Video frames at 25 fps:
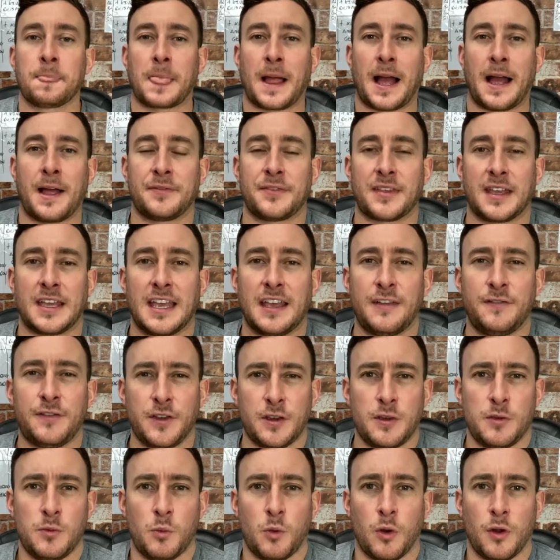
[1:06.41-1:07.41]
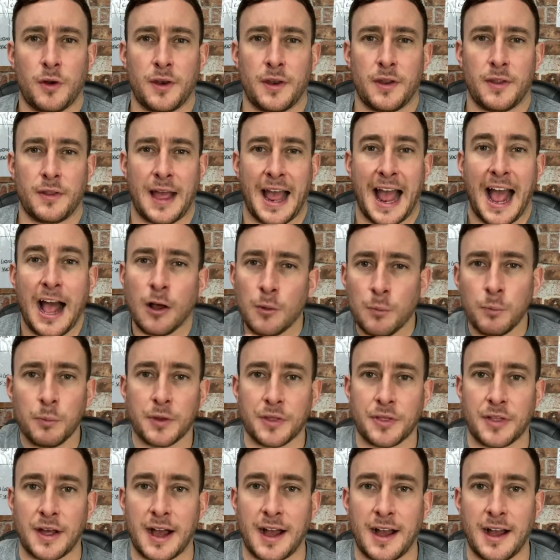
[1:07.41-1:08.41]
And if you want help
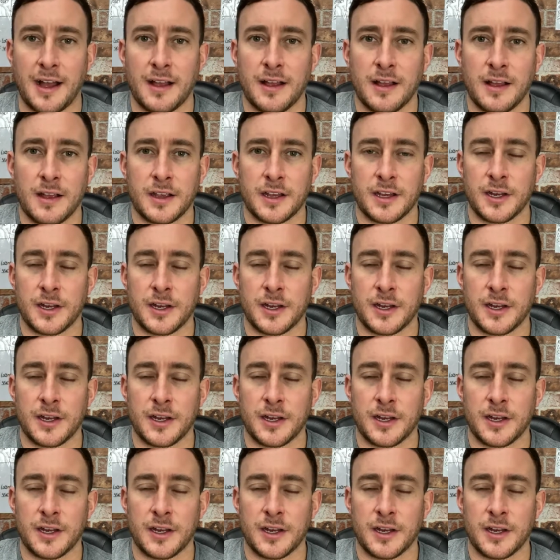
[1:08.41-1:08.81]
with that,